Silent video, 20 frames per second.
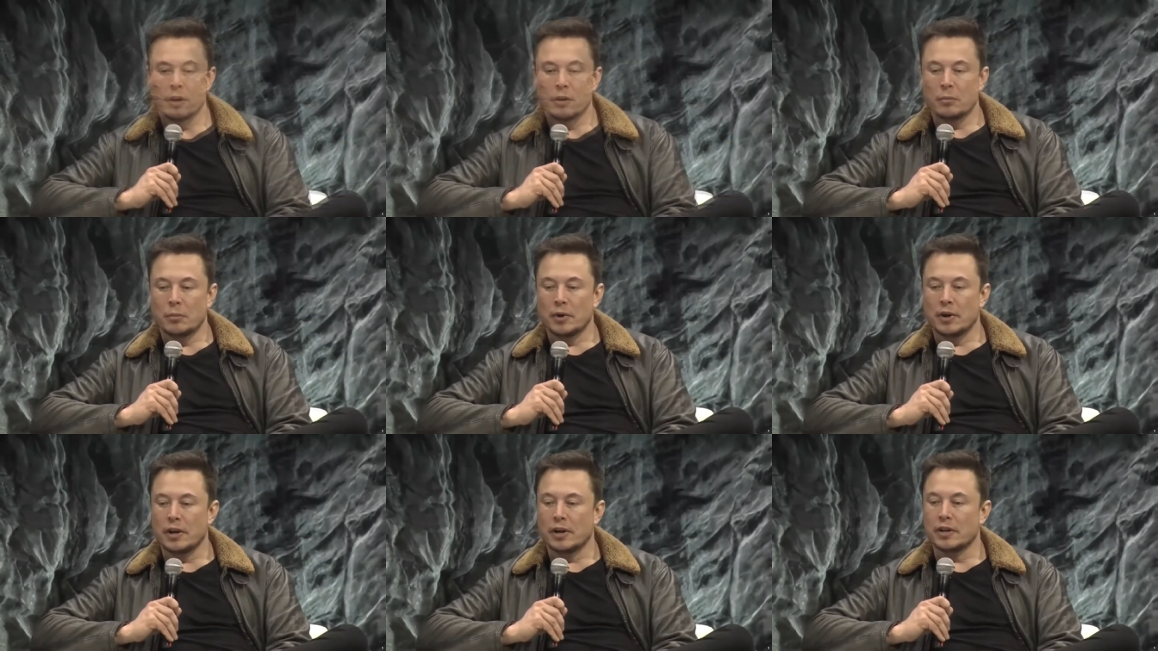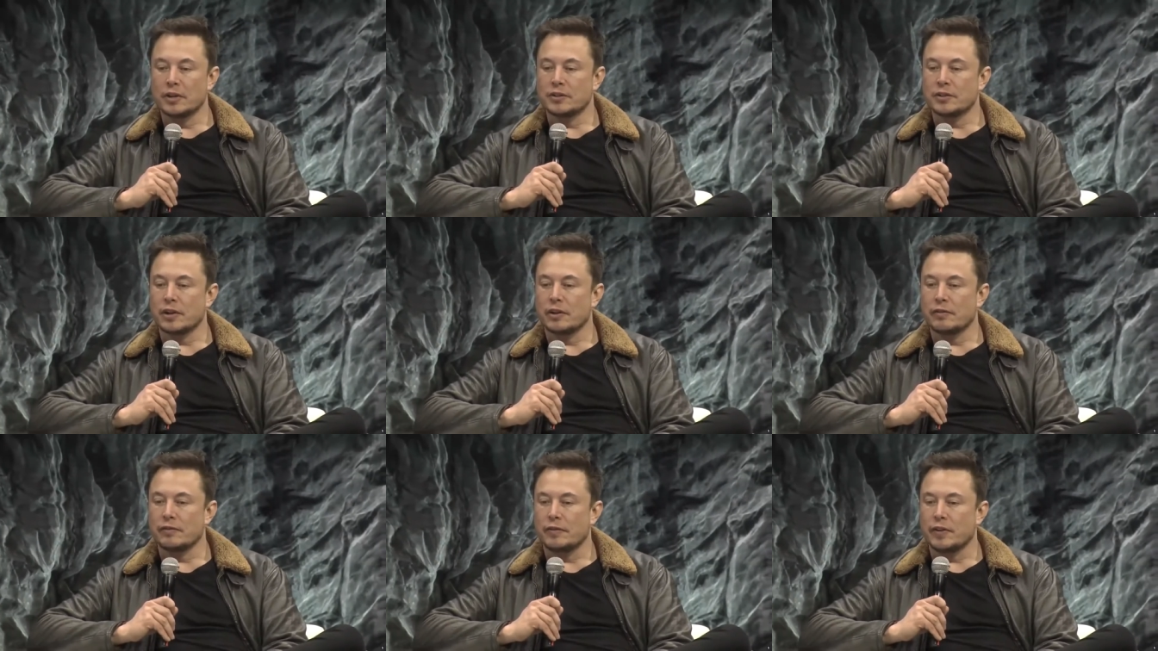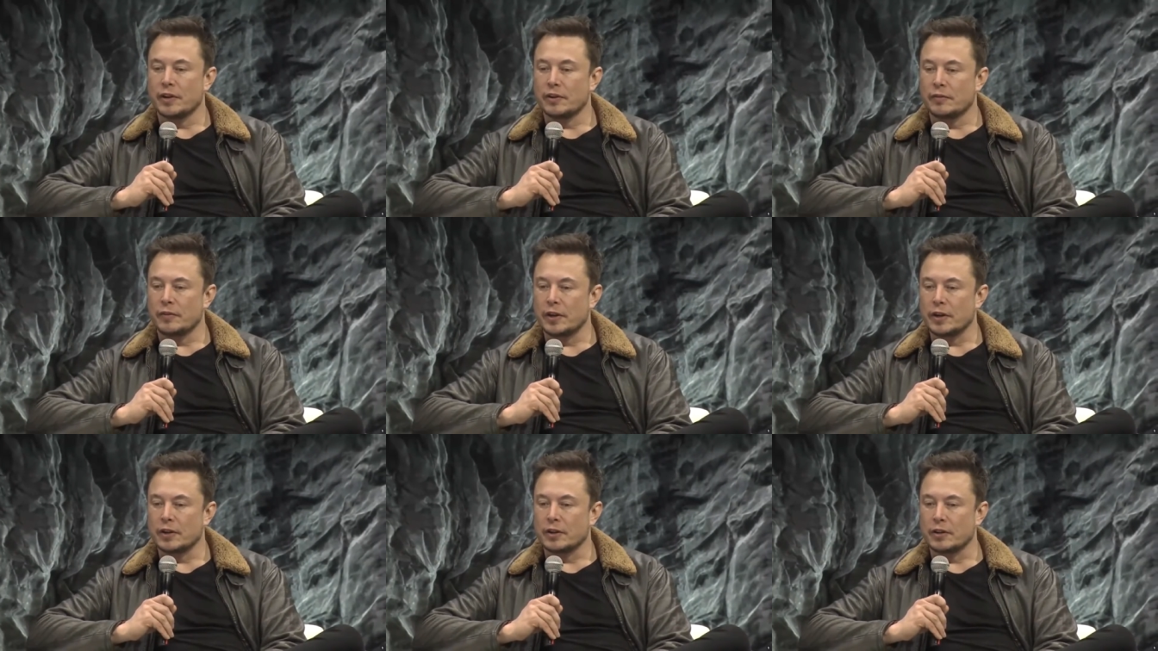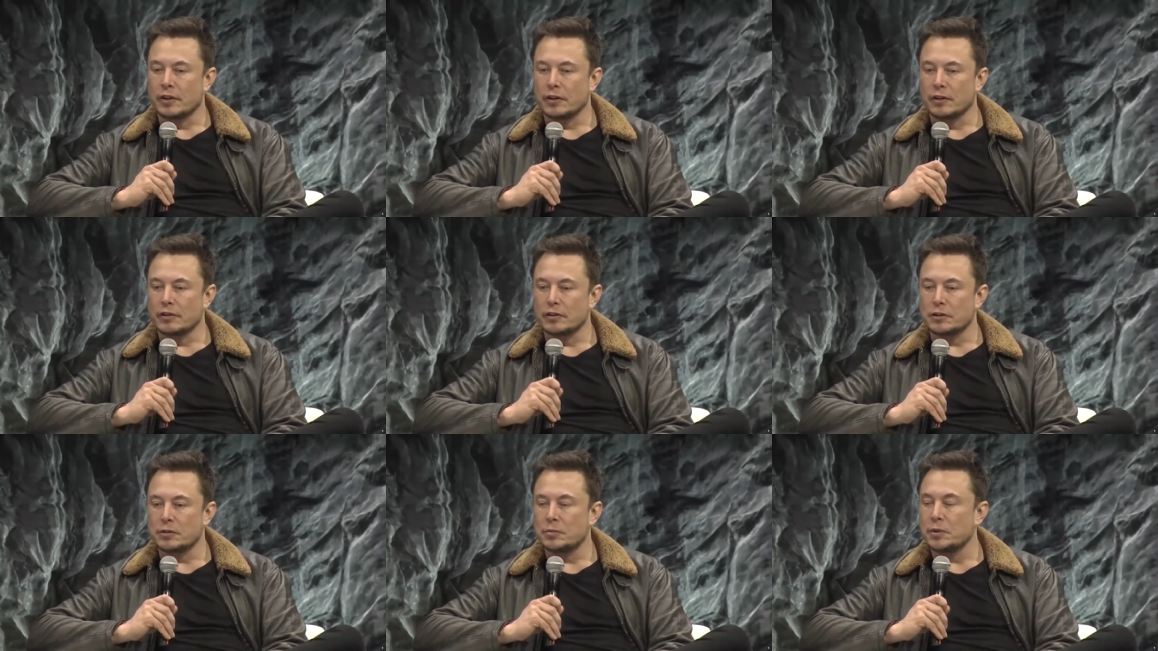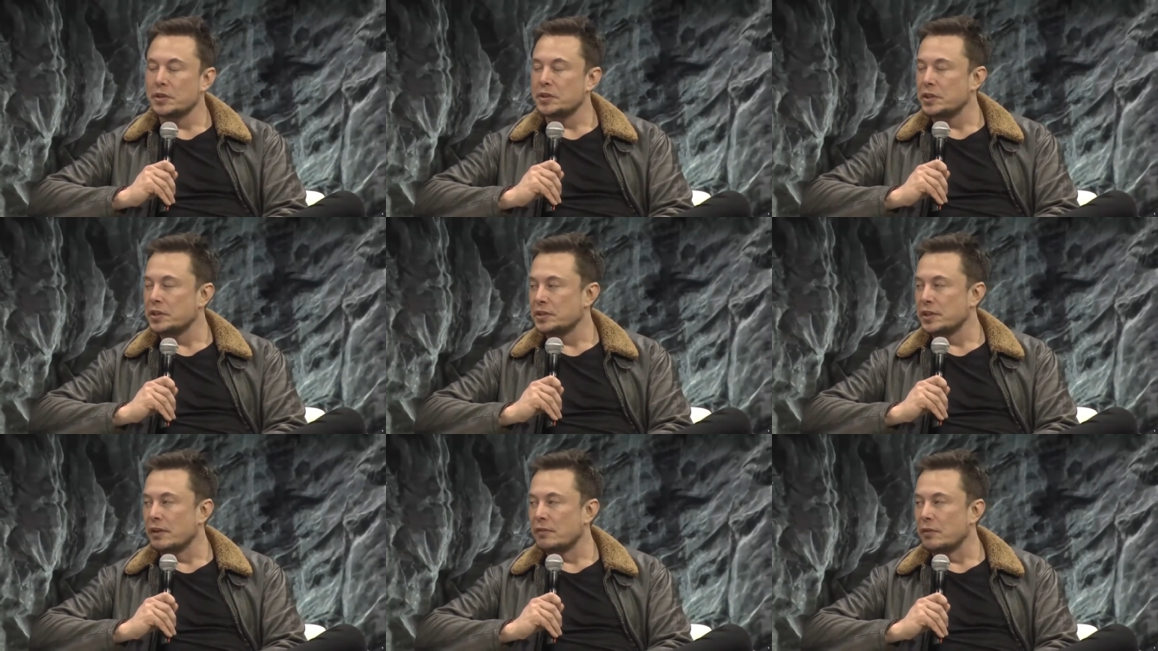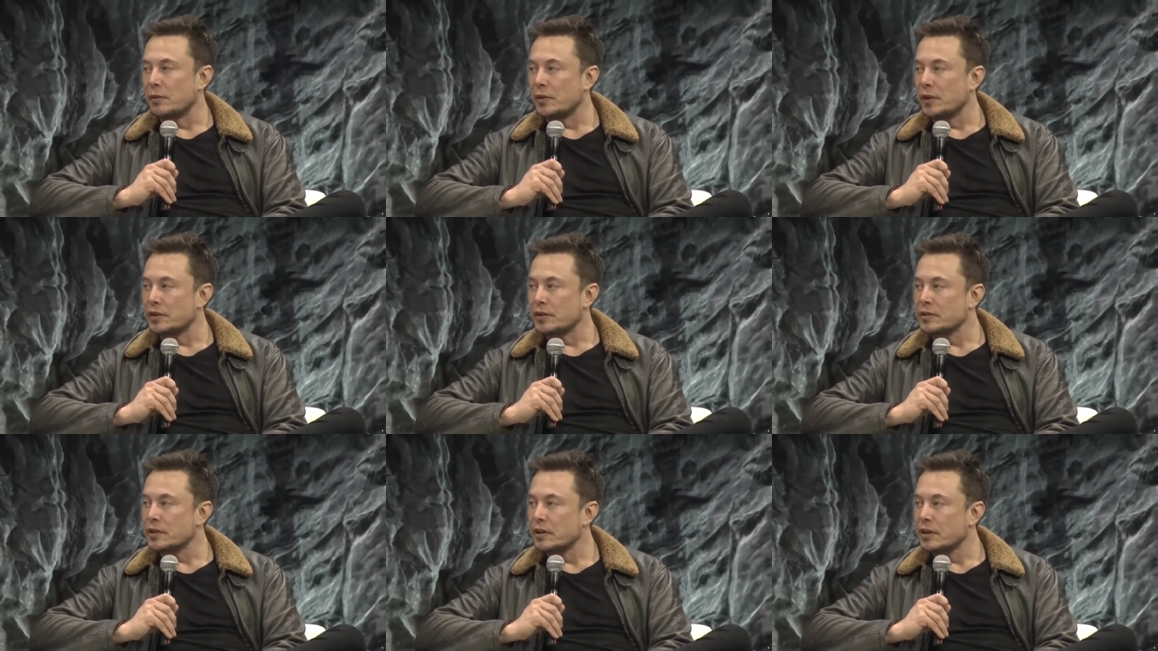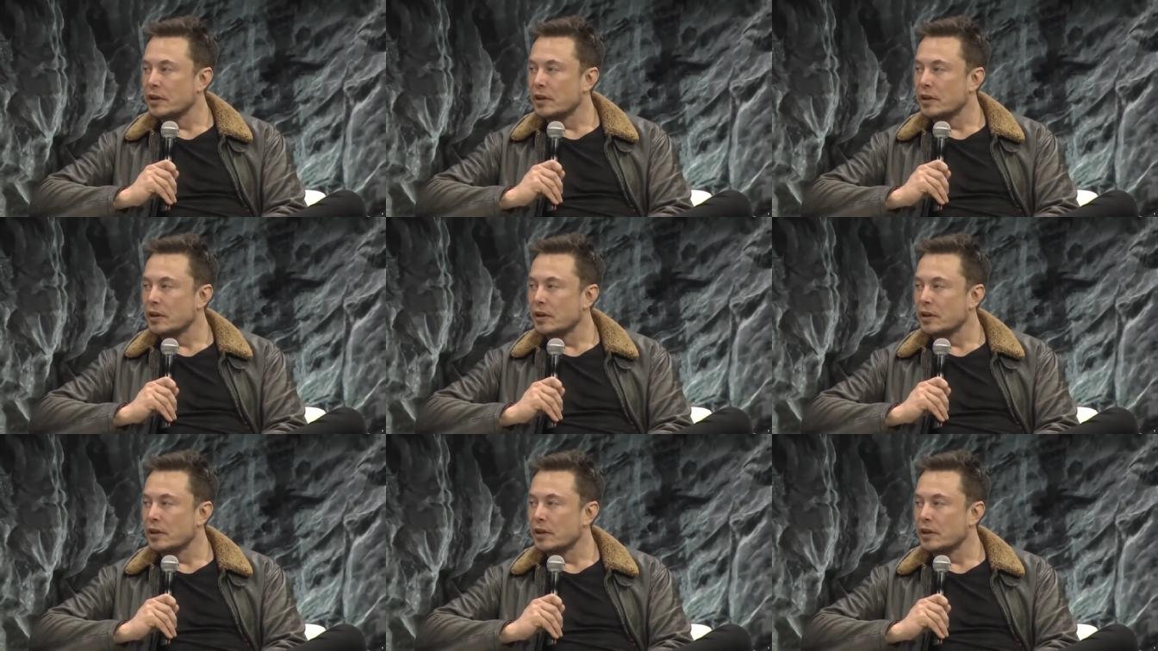but it is not a fundamental species-level risk,